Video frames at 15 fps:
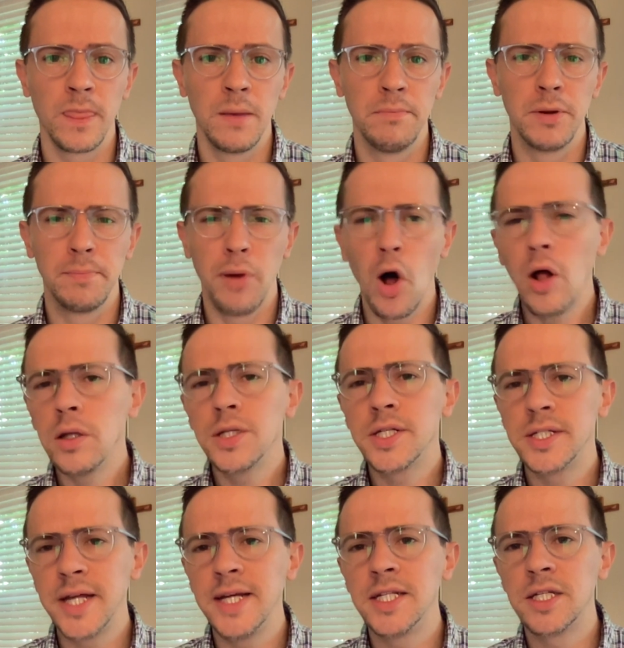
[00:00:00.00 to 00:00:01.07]
But Paul
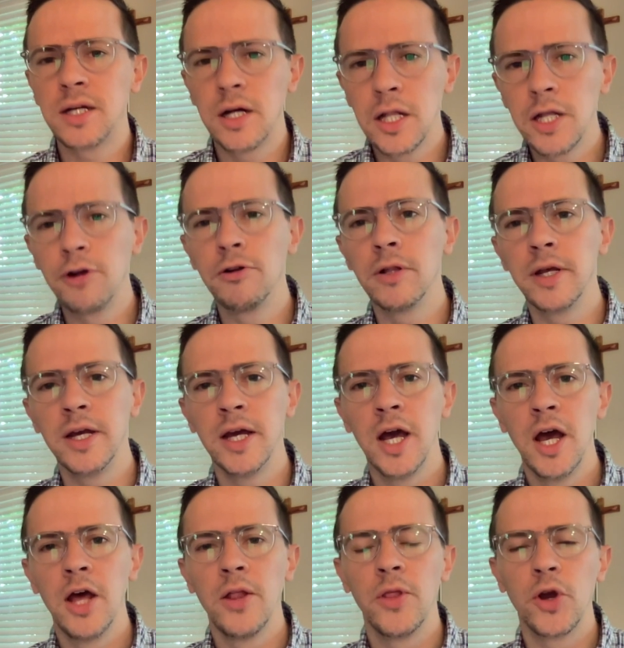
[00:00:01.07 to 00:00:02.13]
states clearly
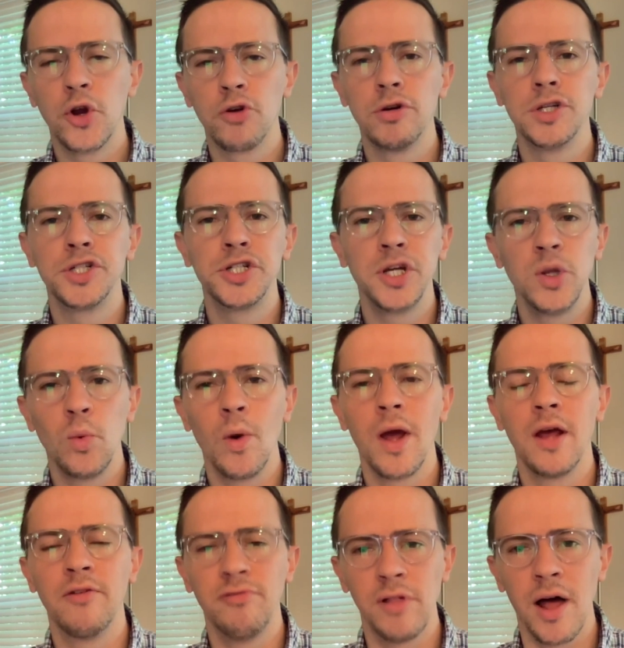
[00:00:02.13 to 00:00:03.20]
the Christian
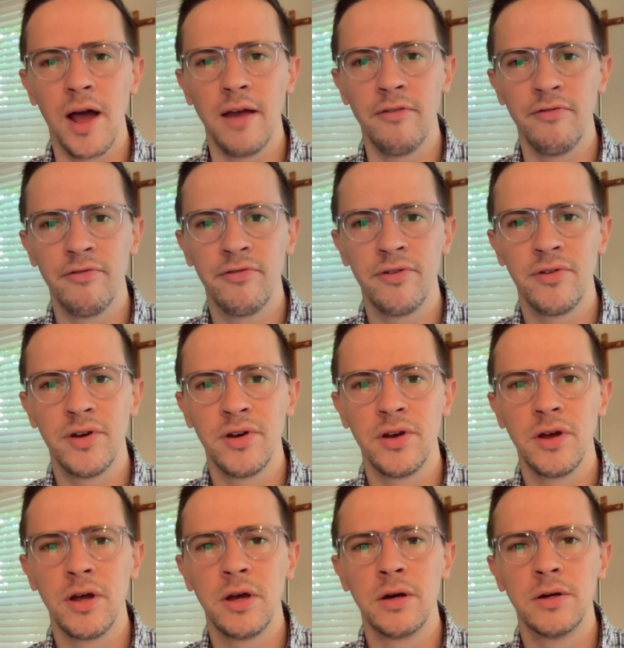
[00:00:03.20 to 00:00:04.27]
way of life.
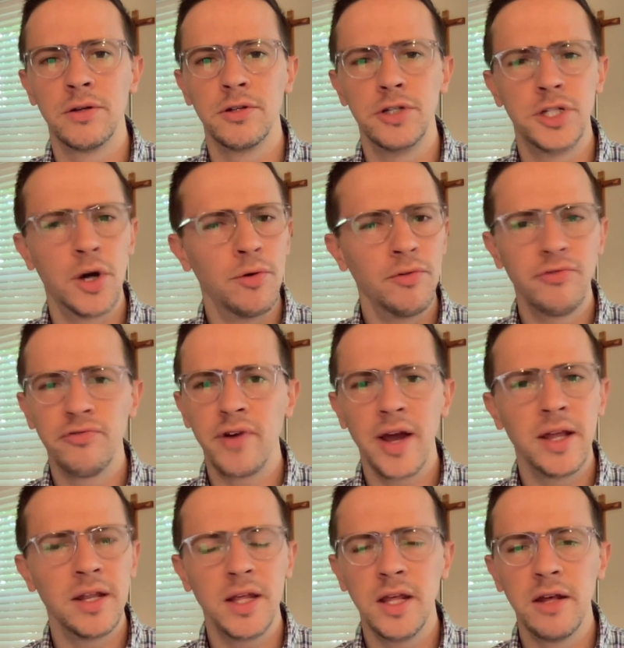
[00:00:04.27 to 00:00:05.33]
Don't
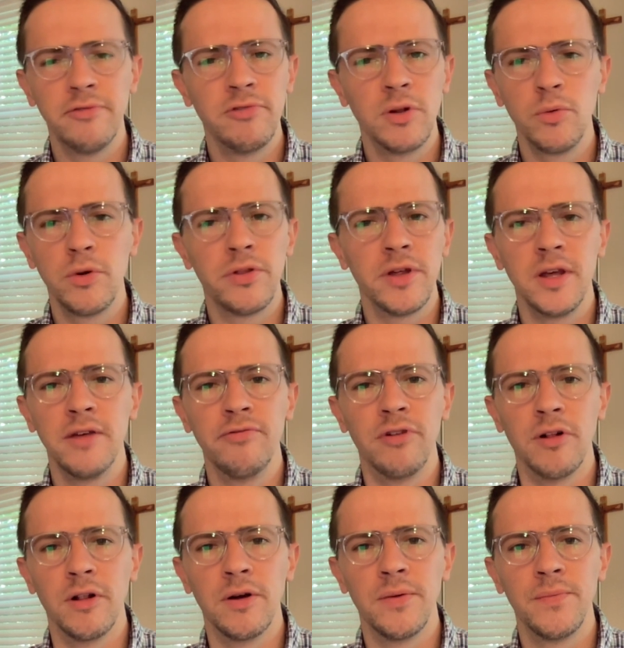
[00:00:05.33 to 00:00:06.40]
fight evil with
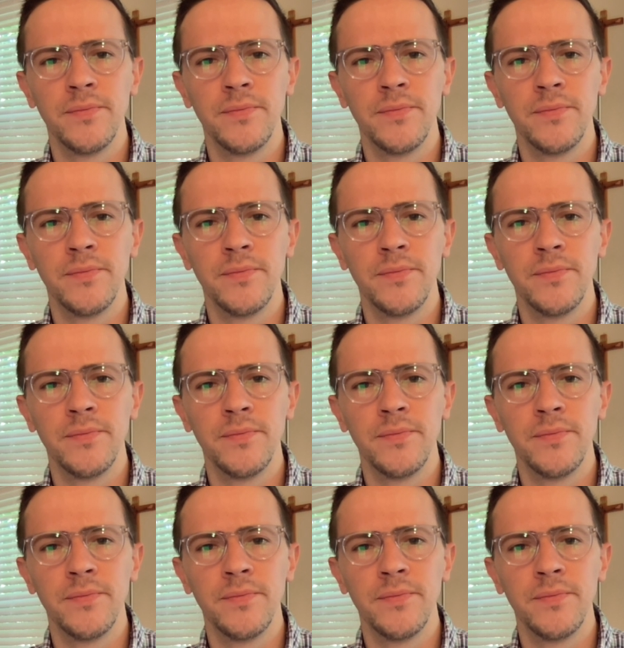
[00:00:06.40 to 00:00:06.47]
evil.